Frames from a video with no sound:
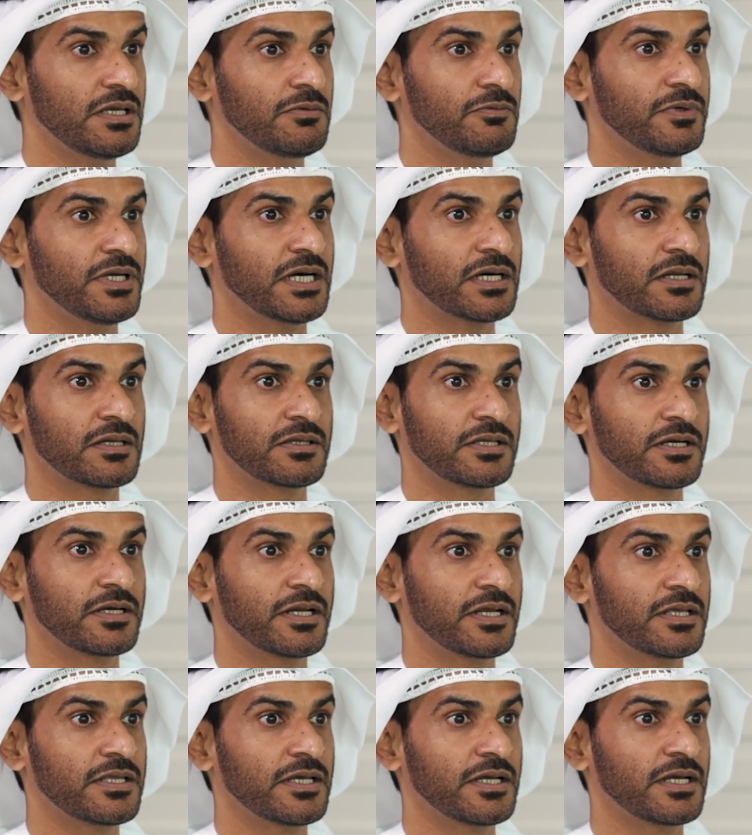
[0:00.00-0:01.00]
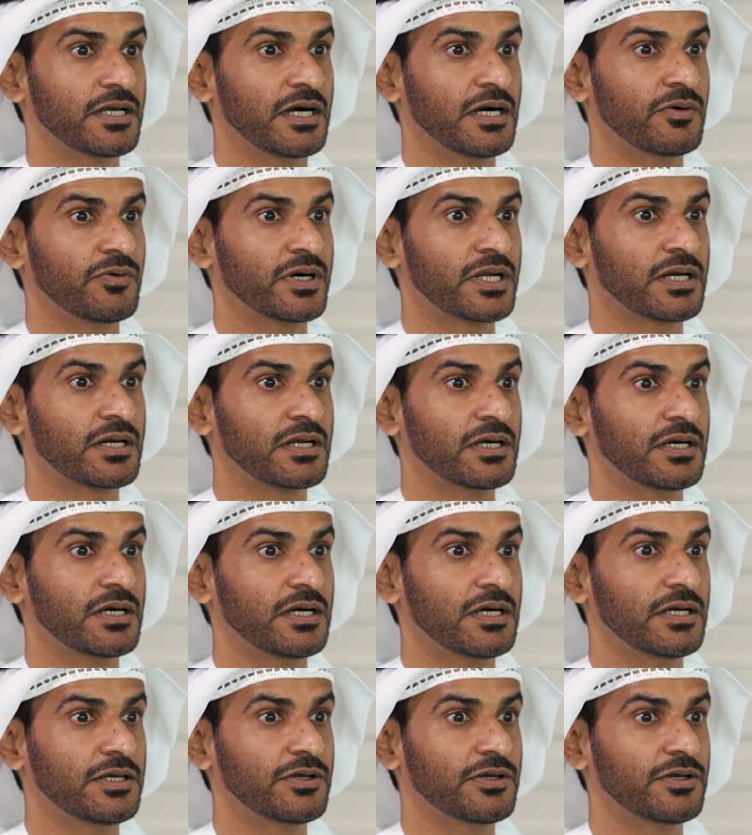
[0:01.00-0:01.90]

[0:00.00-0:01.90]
we are integrating our,